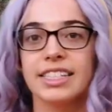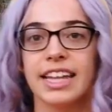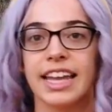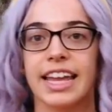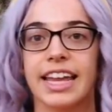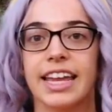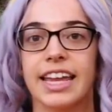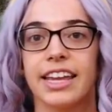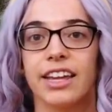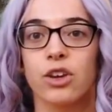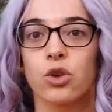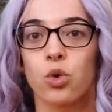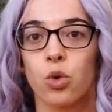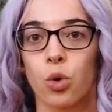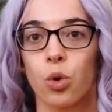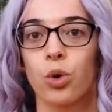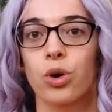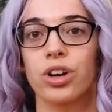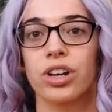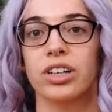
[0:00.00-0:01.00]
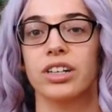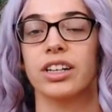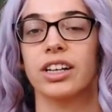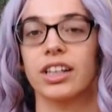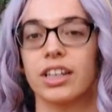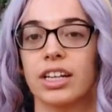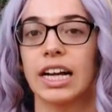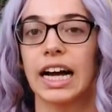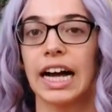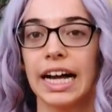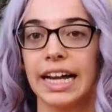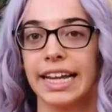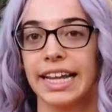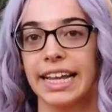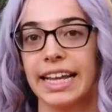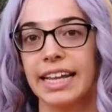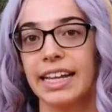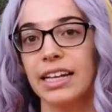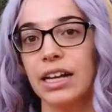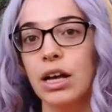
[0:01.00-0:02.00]
a cord
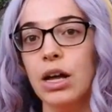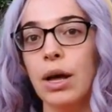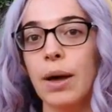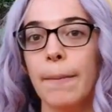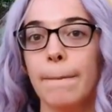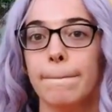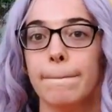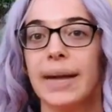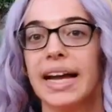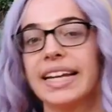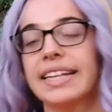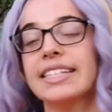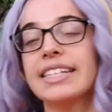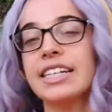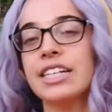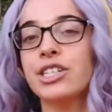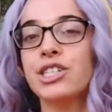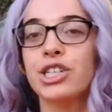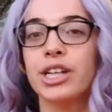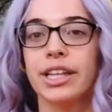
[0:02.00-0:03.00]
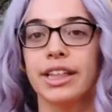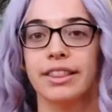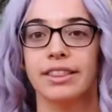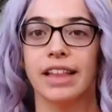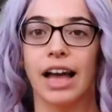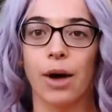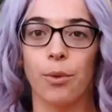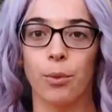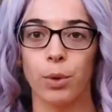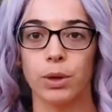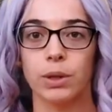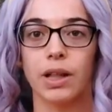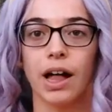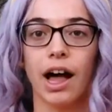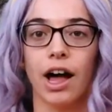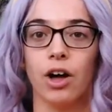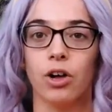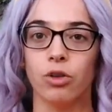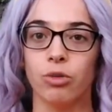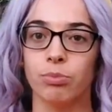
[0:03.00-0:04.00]
cutting meditation that will
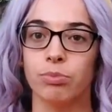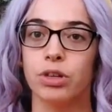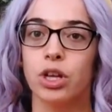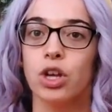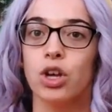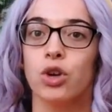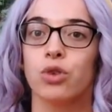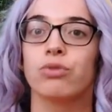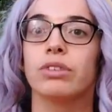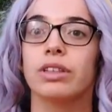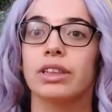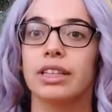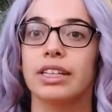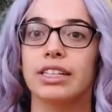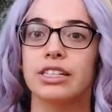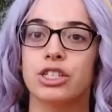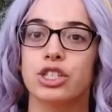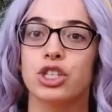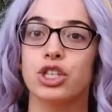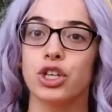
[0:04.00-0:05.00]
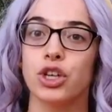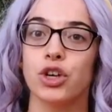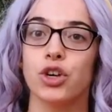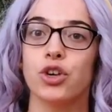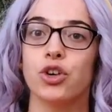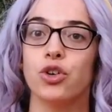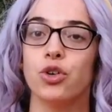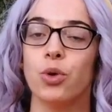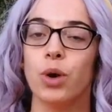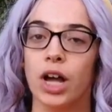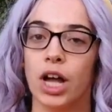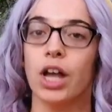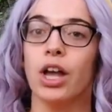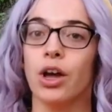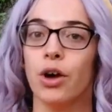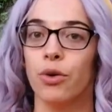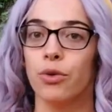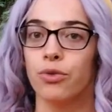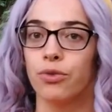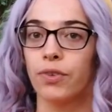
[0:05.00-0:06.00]
help release you
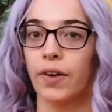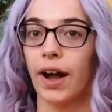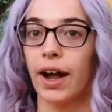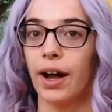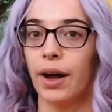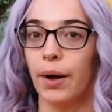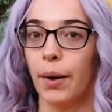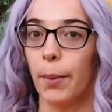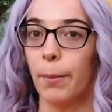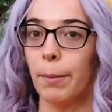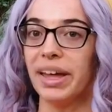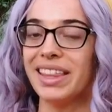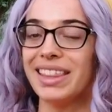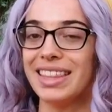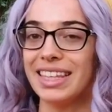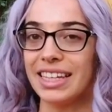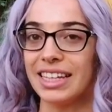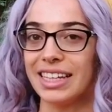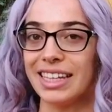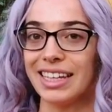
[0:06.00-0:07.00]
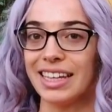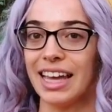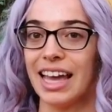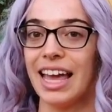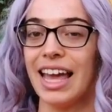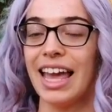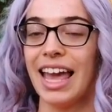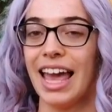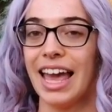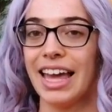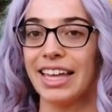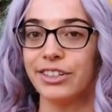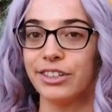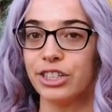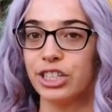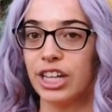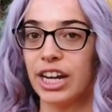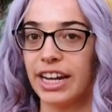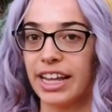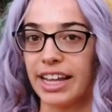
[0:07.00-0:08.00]
from the
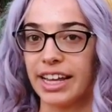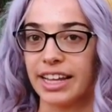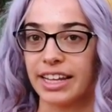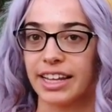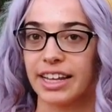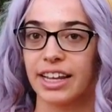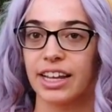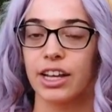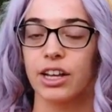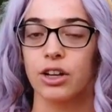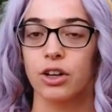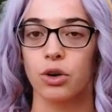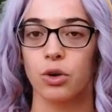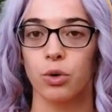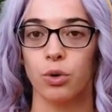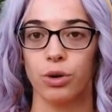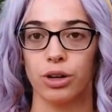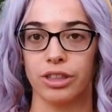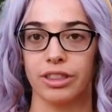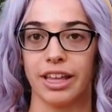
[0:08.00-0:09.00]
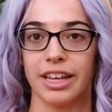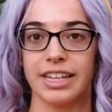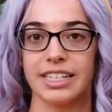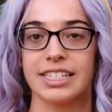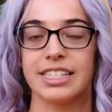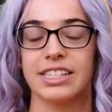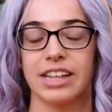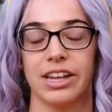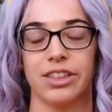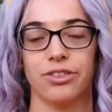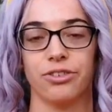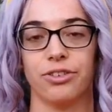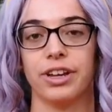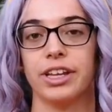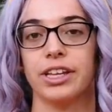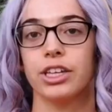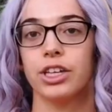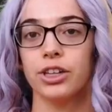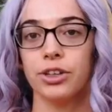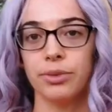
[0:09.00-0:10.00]
energetic cord that is
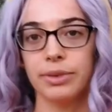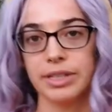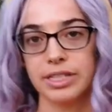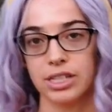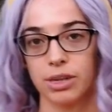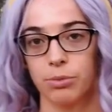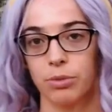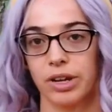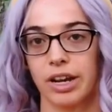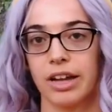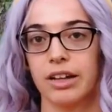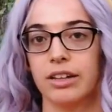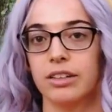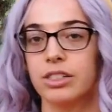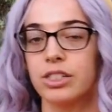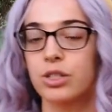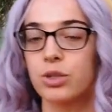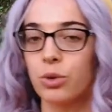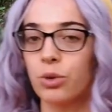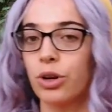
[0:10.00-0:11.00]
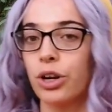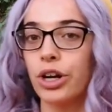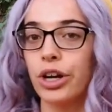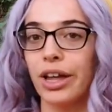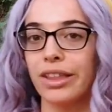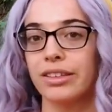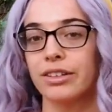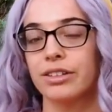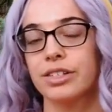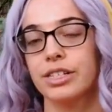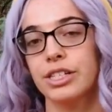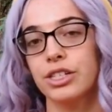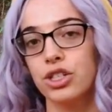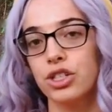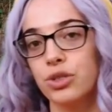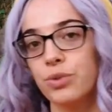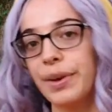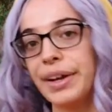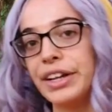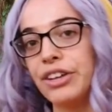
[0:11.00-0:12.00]
tethering you and someone else or another
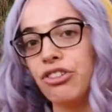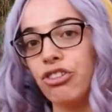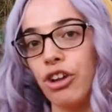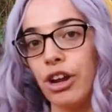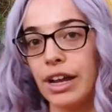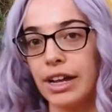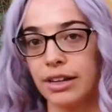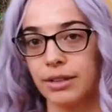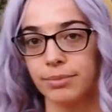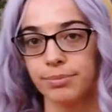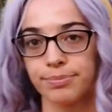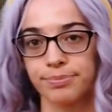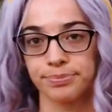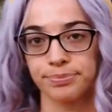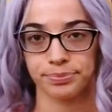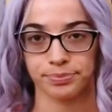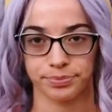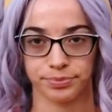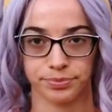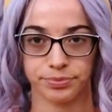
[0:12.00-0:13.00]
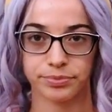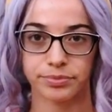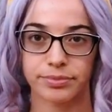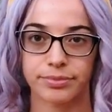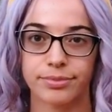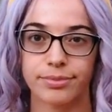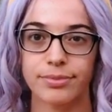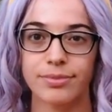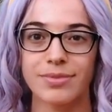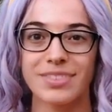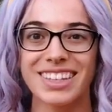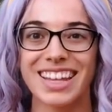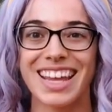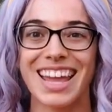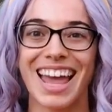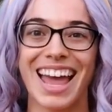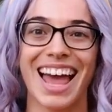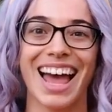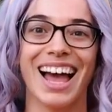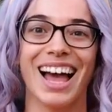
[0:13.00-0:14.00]
situation.
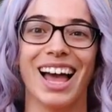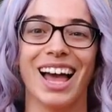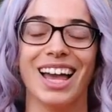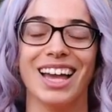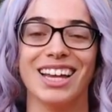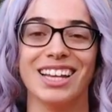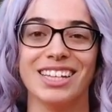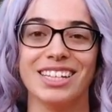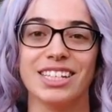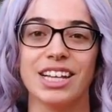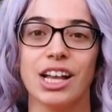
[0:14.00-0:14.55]
And